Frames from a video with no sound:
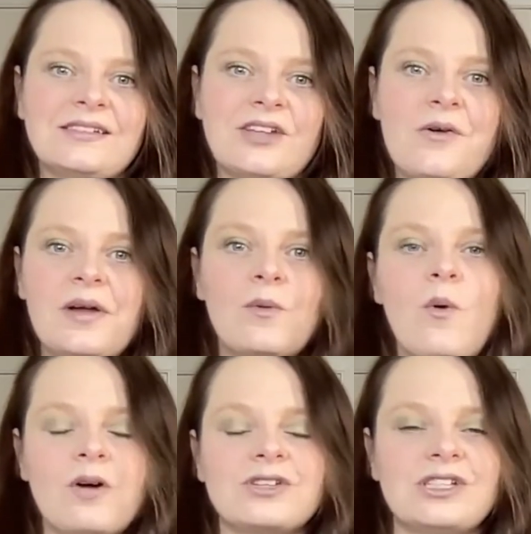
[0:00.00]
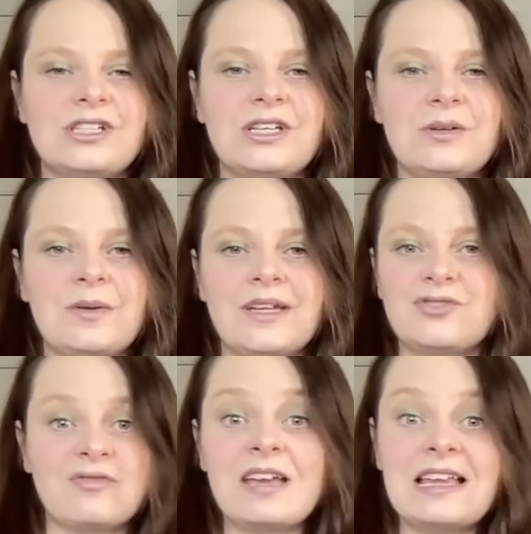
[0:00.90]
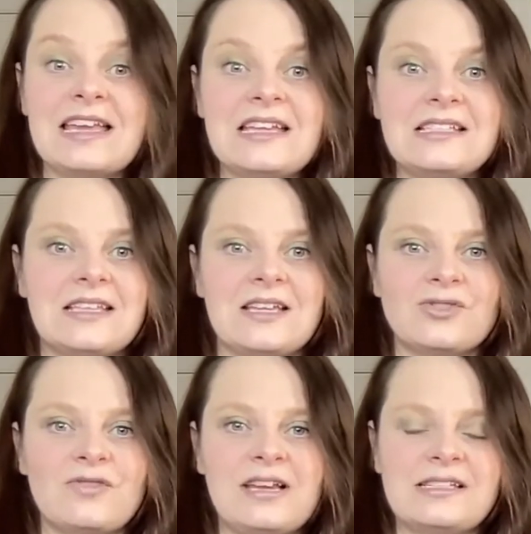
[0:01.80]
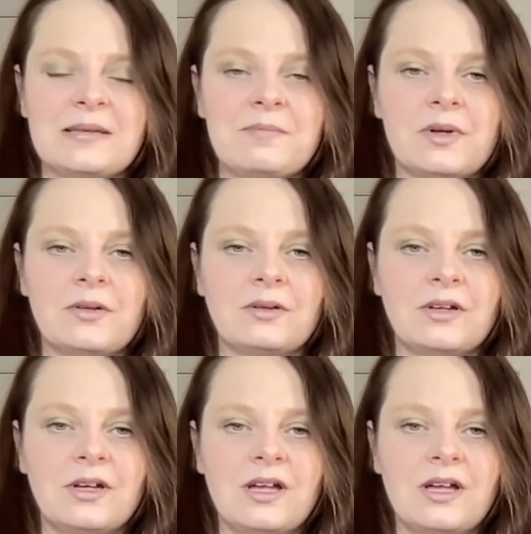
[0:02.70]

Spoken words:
knowing what to do is really easy. It's really simple.